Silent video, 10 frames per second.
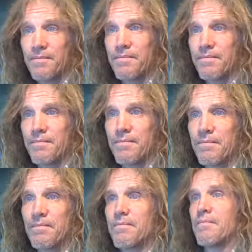
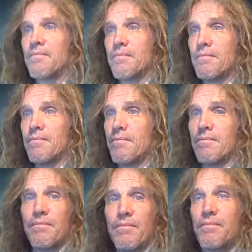
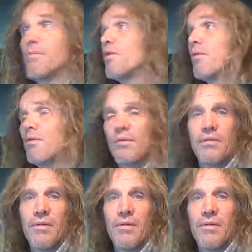Nothing is said.